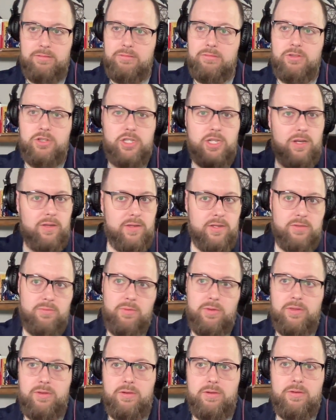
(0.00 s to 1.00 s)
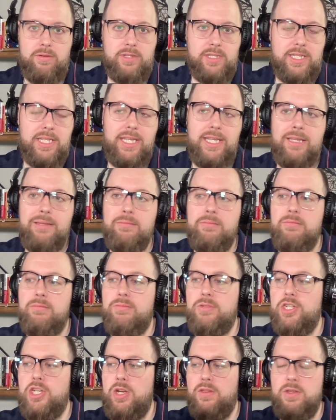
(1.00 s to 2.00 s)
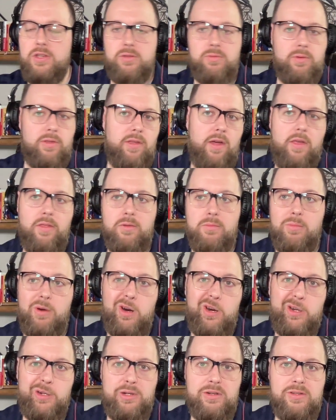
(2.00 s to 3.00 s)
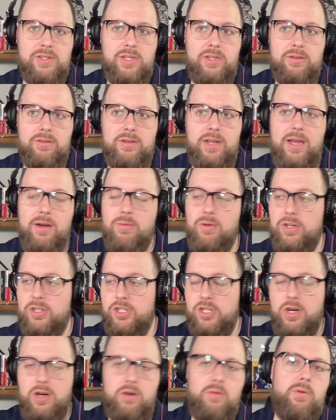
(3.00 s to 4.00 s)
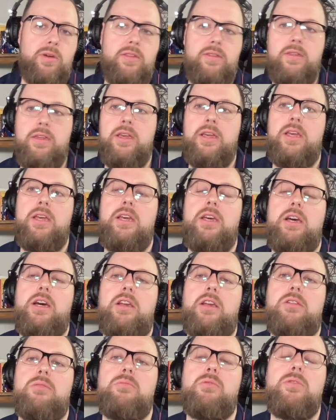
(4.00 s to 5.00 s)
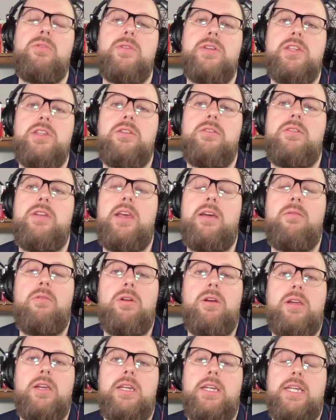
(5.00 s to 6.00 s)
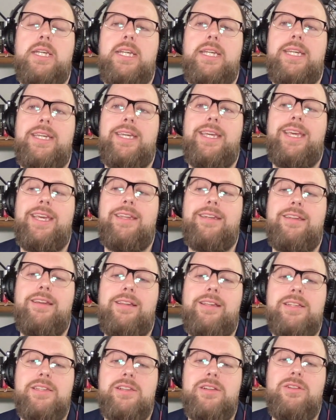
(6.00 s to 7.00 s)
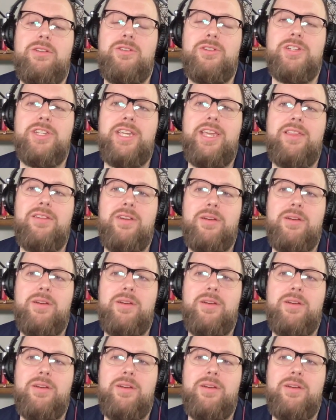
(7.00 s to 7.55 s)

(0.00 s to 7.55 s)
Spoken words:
Share this with your team. Share this with other marketers in your network. Share it with other breweries in your network. And let's all learn together.